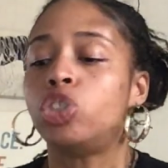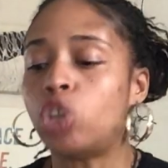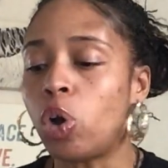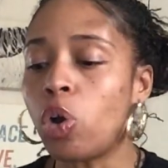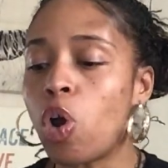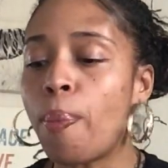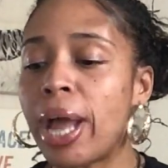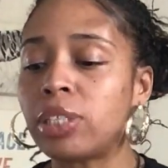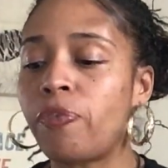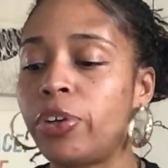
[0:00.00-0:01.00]
Don't hold
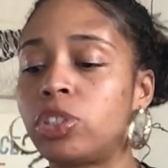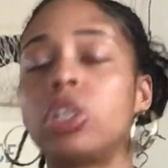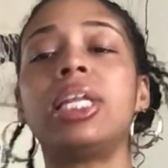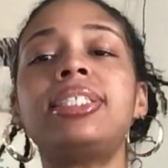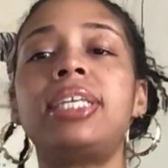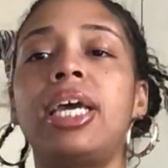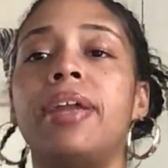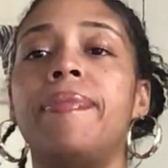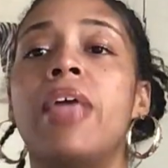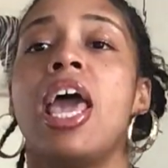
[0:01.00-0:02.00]
back, don't filter.
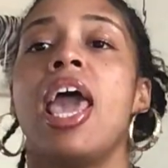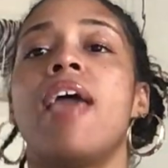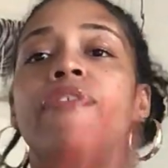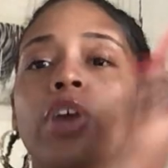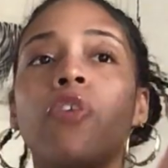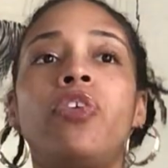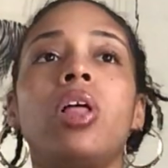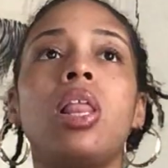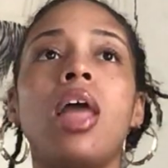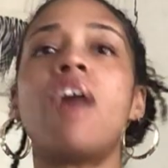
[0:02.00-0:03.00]
Listen, if you're full
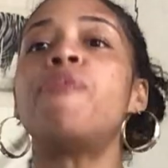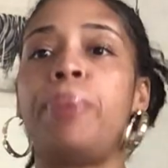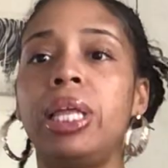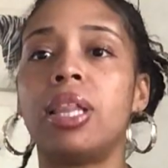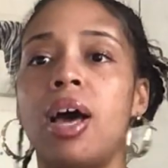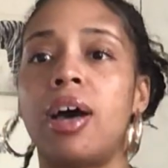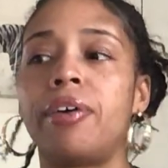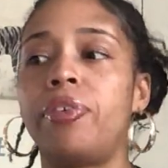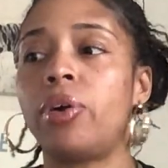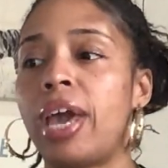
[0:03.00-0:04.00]
of love, be
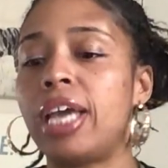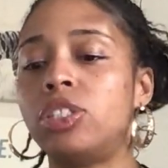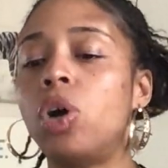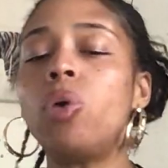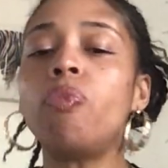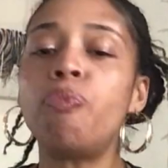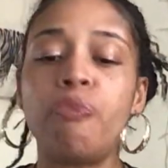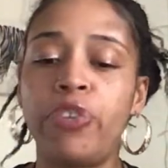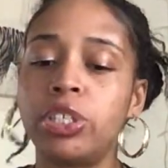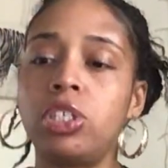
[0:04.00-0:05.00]
love, okay? Don't
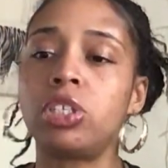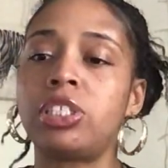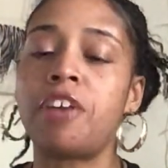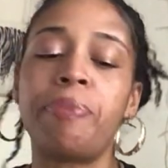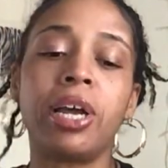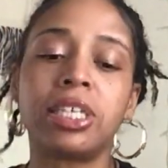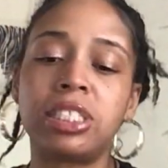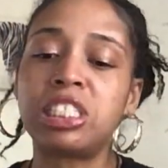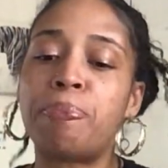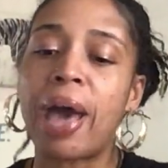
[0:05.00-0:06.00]
filter yourself because
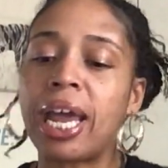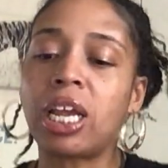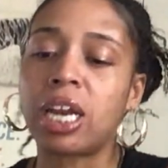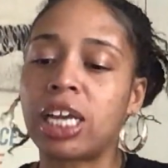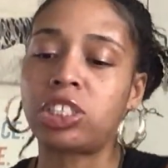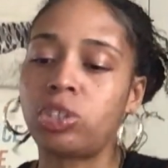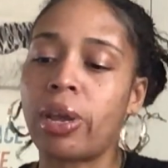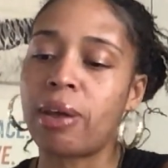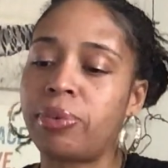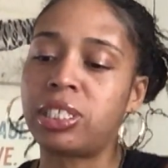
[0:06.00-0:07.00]
this bad connection you
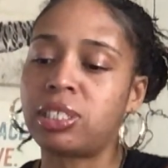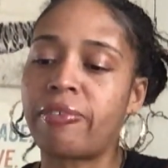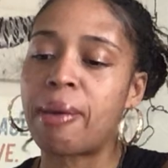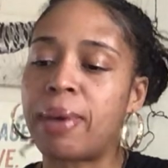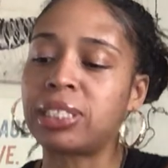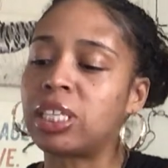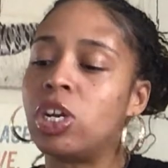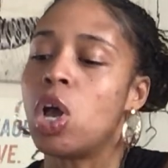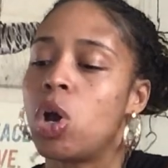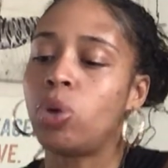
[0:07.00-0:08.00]
have with this divine
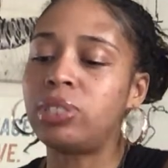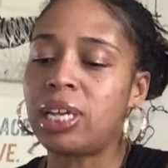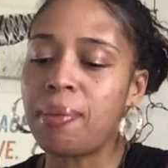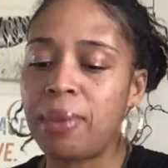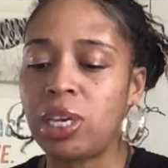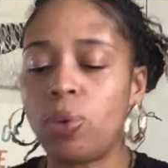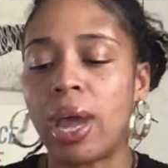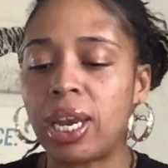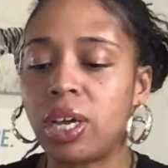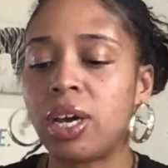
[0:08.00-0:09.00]
masculine who didn't mean you
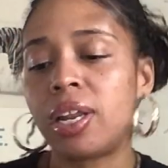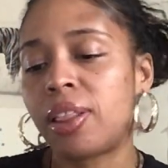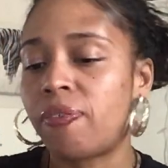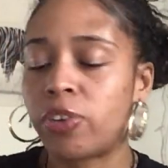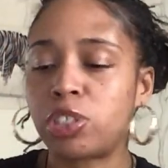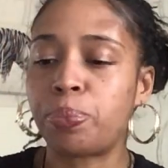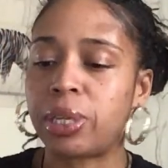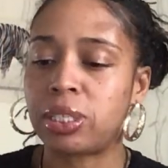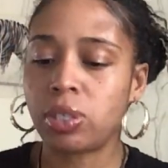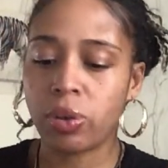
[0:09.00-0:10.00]
any good in the first
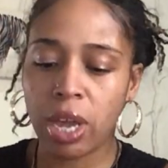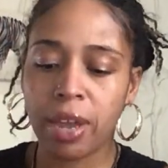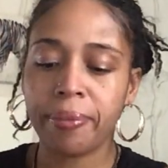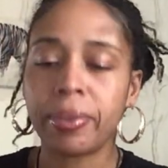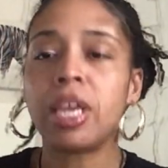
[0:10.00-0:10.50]
place, okay?